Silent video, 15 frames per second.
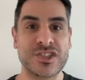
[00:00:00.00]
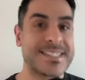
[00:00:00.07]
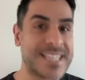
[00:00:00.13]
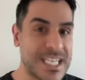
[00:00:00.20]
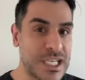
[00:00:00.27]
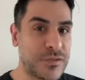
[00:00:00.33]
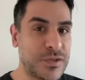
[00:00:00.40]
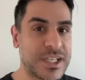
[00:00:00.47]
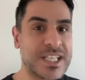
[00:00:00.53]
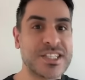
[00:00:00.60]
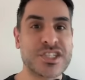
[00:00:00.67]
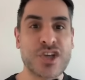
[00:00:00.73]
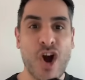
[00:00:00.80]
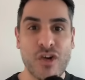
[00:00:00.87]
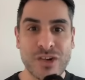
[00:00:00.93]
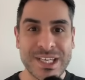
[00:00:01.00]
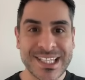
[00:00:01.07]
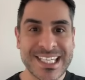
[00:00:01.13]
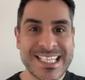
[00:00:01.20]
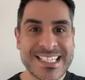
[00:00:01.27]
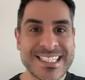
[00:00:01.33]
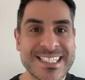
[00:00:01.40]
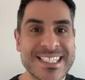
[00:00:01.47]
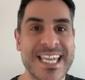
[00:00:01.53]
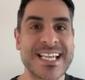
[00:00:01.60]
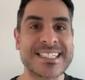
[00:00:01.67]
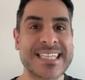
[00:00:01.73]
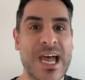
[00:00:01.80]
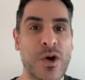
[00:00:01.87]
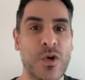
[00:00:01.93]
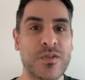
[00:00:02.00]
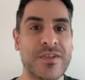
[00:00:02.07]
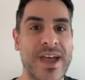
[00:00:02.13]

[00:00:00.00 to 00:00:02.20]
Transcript: Yes. See if you can score at least 6 out of